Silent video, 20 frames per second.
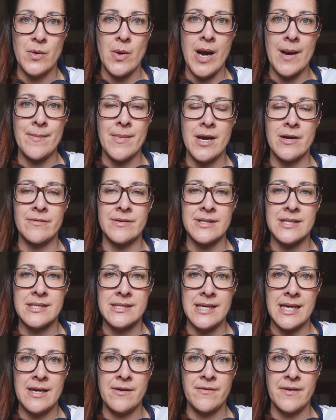or am I
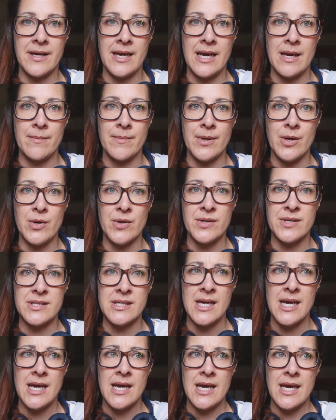receiving it
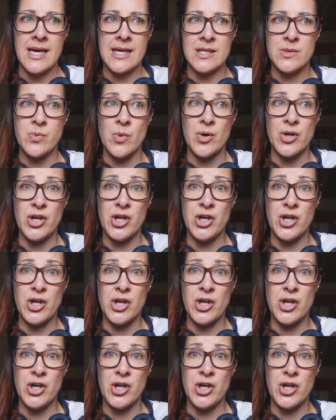because it's